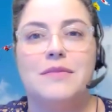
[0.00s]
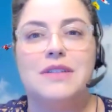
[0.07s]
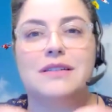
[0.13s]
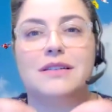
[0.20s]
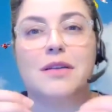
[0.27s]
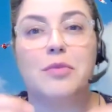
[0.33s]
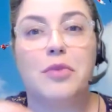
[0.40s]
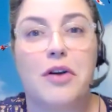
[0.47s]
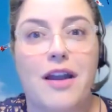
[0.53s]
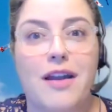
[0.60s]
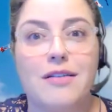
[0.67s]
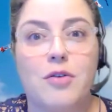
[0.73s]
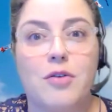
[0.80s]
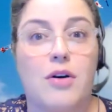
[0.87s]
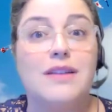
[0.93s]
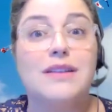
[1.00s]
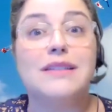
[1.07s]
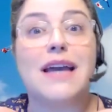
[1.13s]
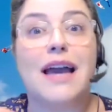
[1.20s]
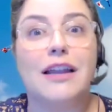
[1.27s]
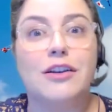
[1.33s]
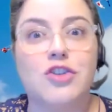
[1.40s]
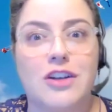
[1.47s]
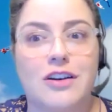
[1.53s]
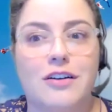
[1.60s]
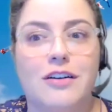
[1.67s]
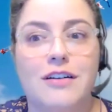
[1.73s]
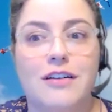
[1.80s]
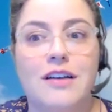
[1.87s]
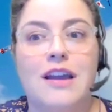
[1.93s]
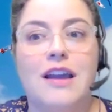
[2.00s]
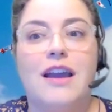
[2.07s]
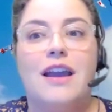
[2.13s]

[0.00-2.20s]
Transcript: deliberate or intentional,